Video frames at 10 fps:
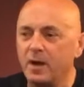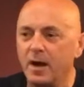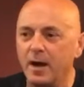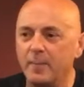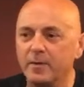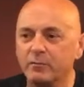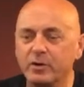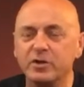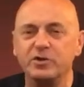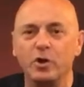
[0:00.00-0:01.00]
It
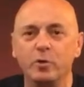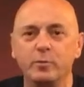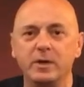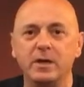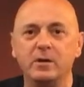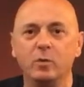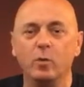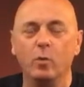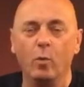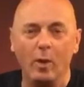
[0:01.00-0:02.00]
really showed me
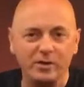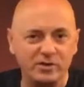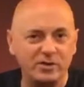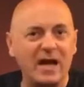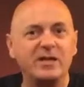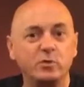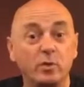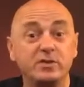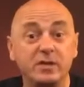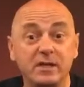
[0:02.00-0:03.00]
what Scotch
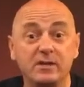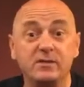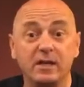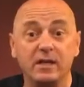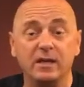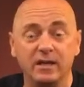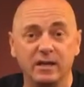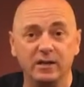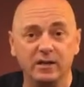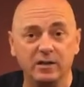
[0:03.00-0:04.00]
whiskey is
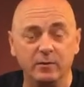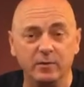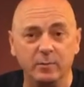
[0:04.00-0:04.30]
in